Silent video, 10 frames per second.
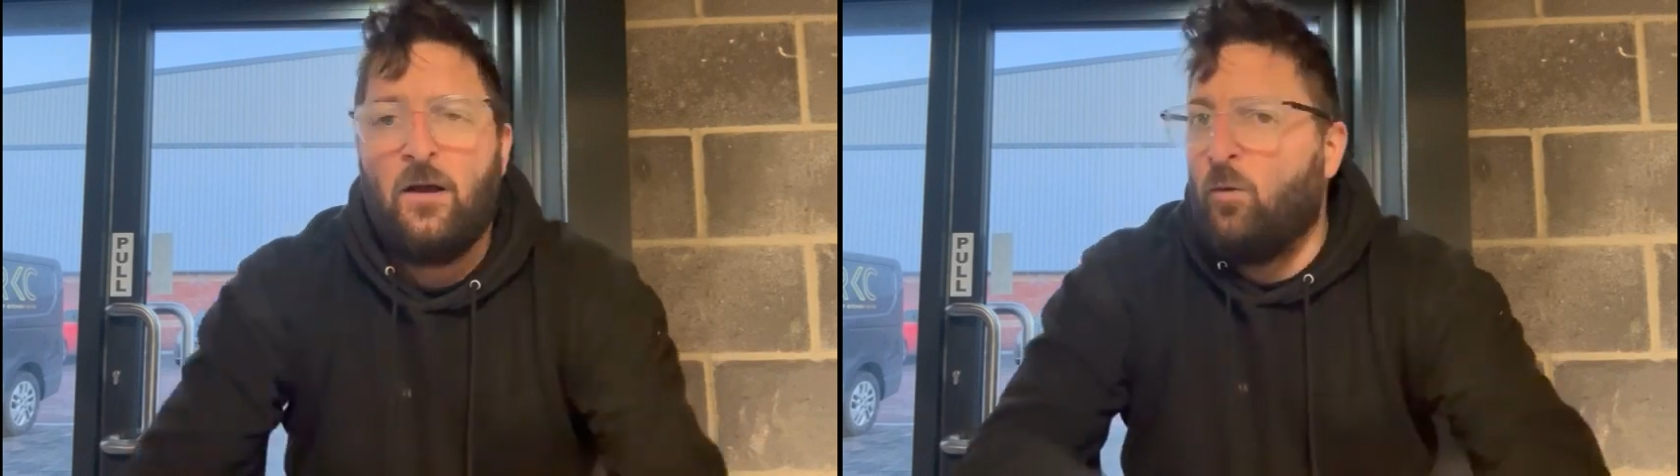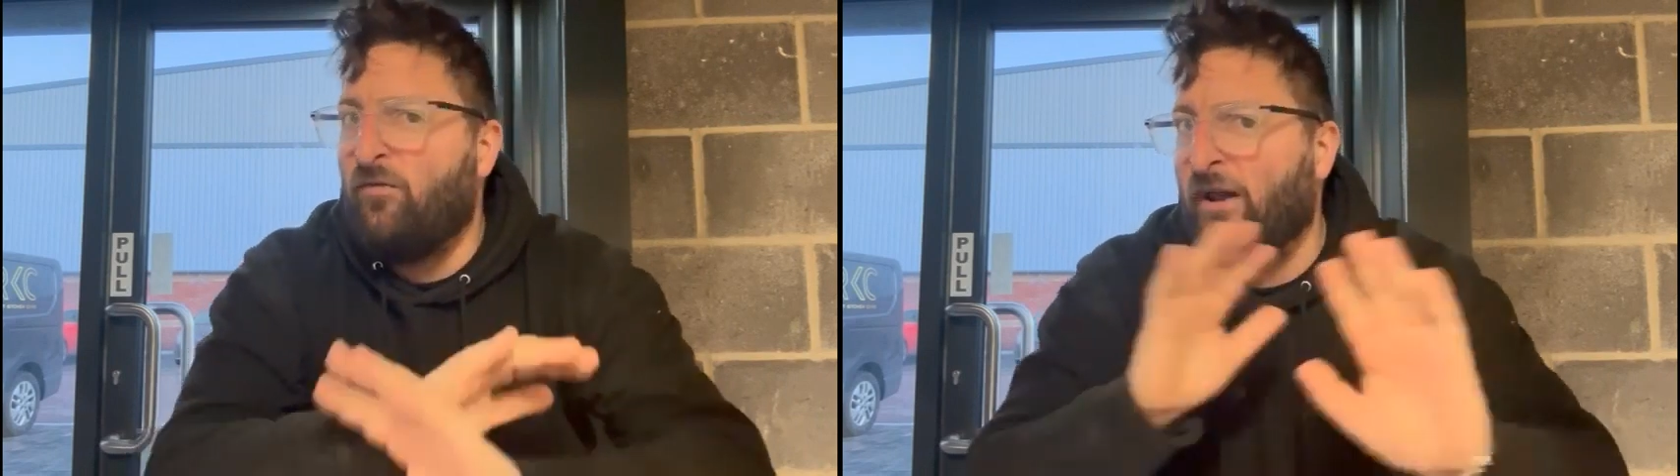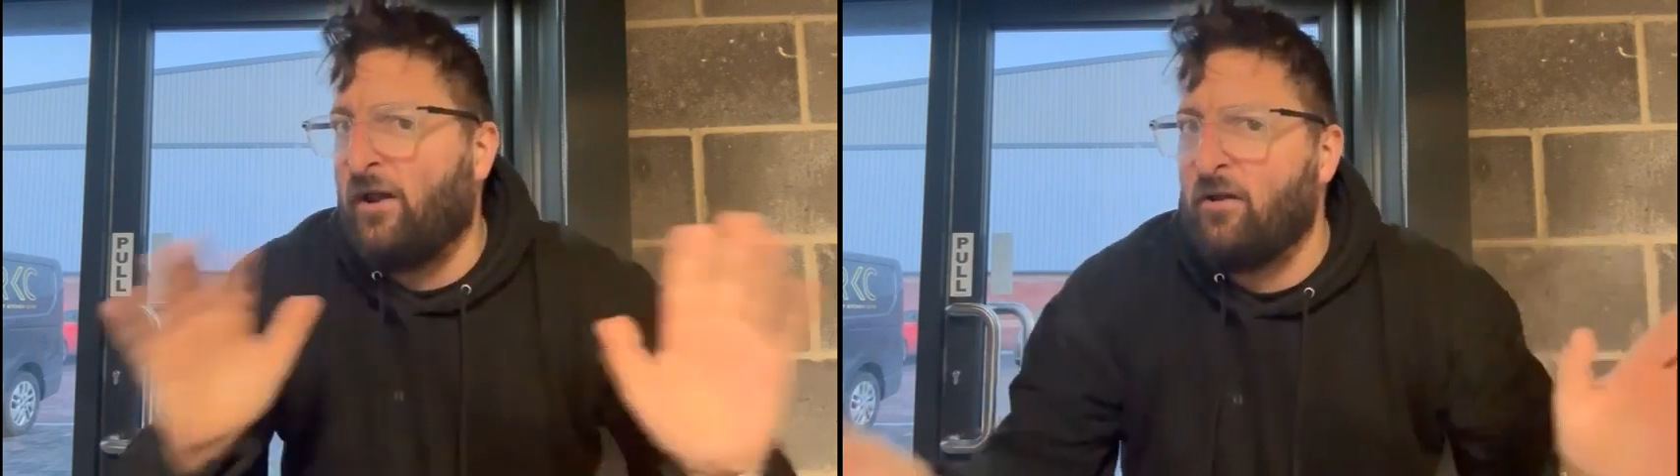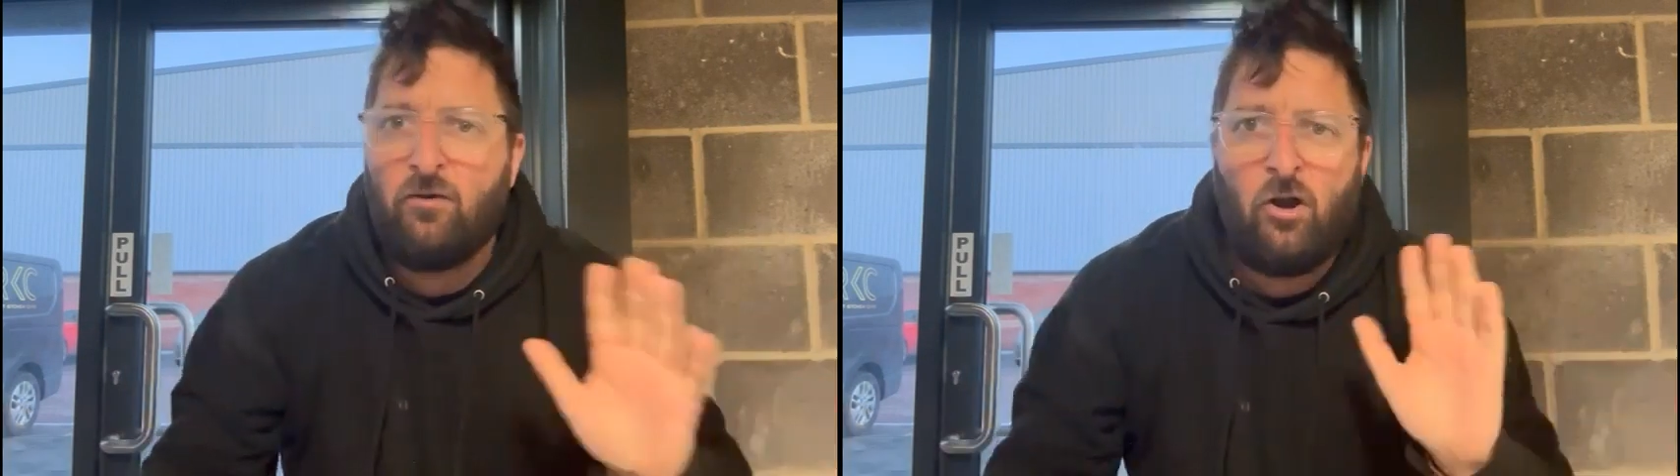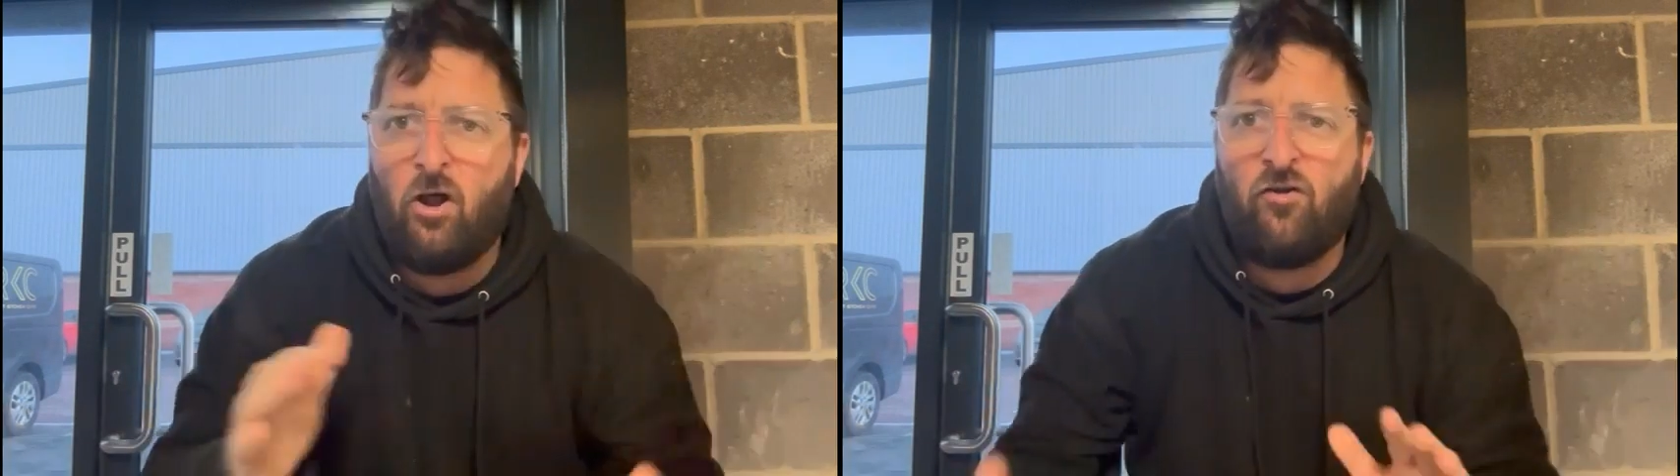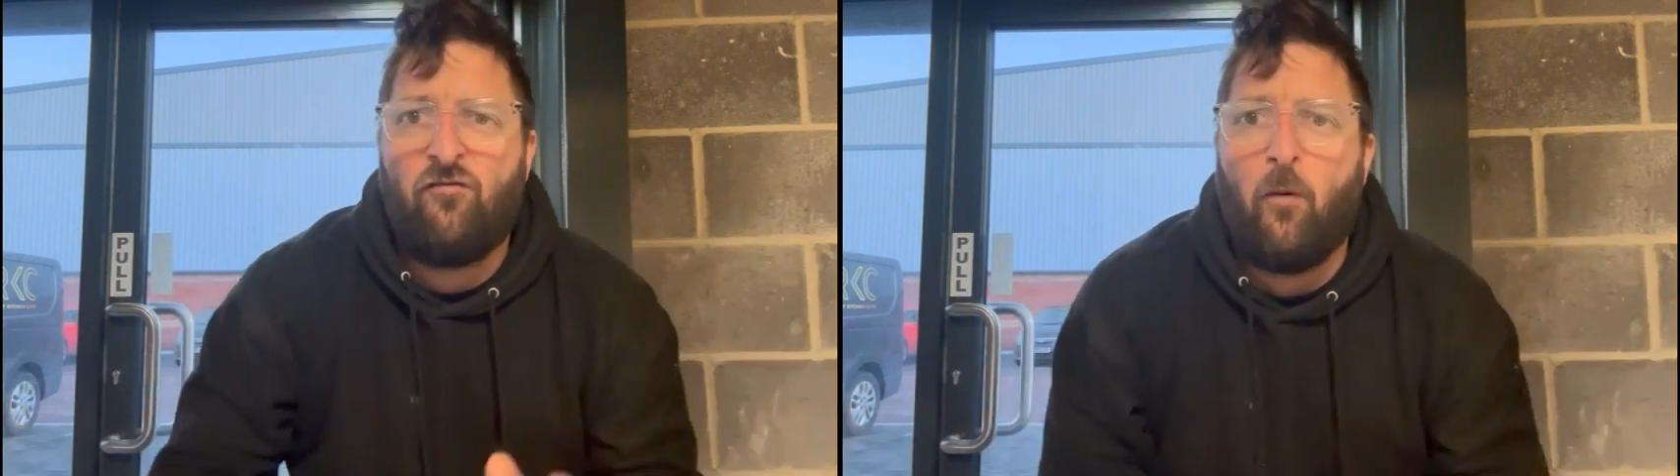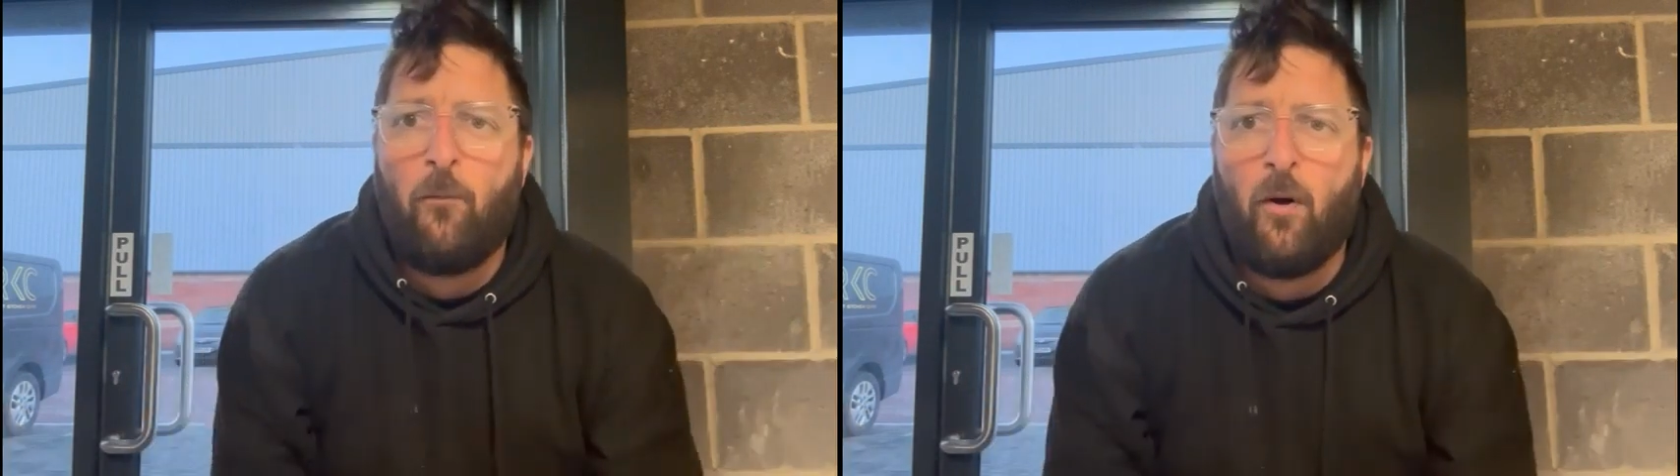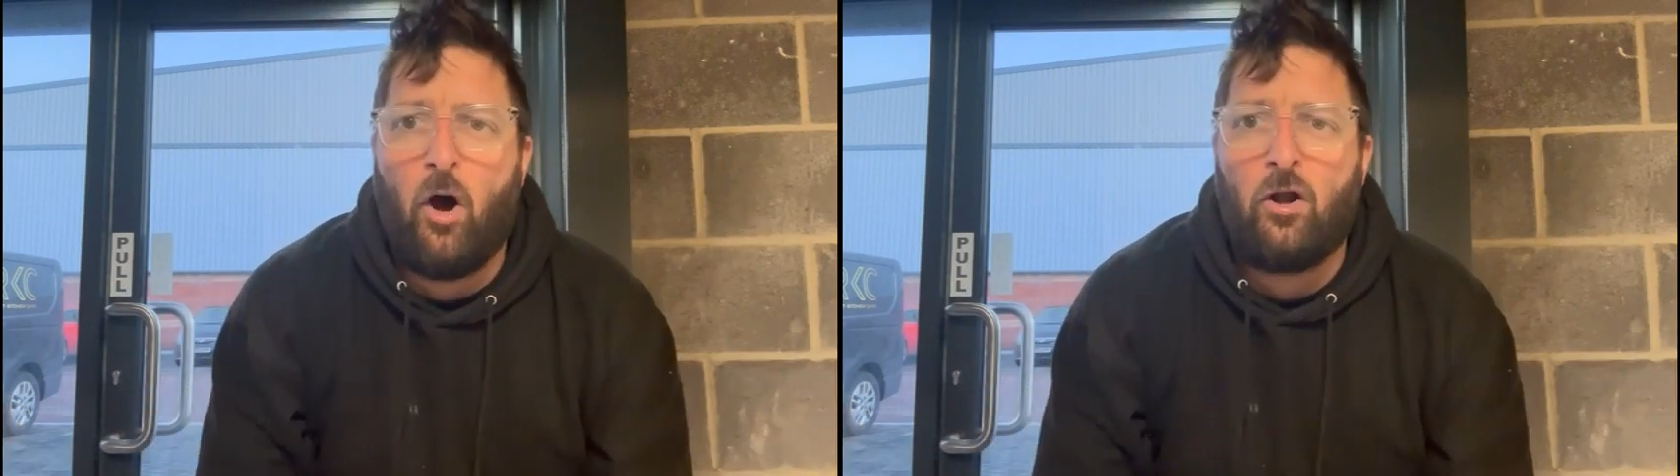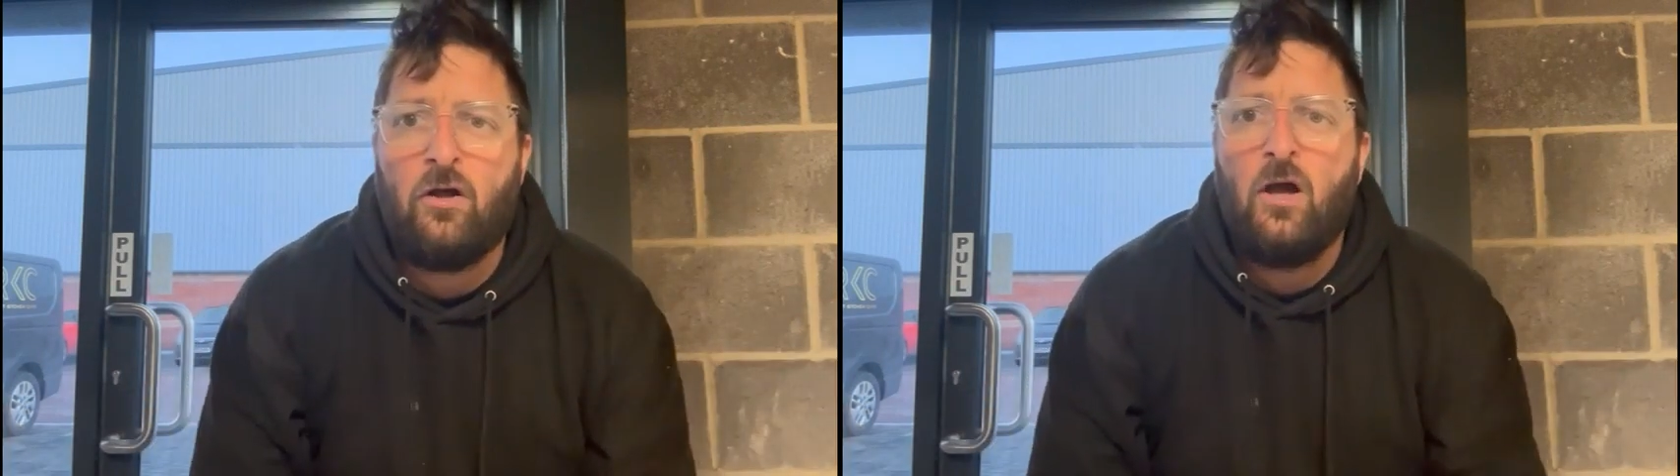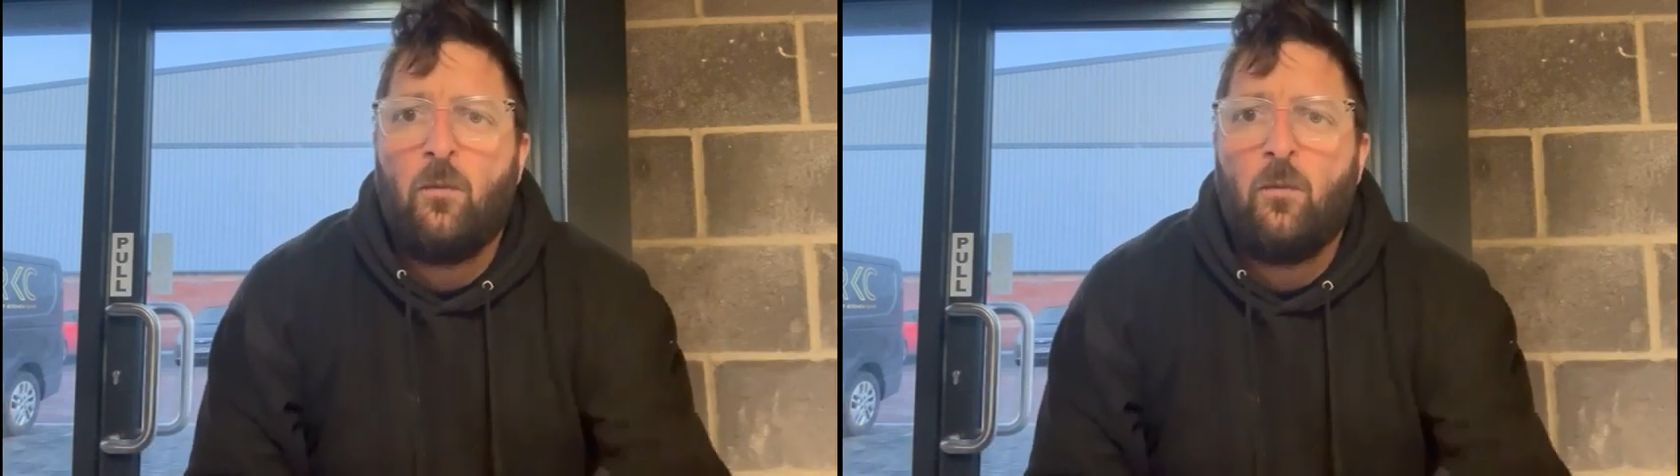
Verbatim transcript: We've had a, not a lot of football,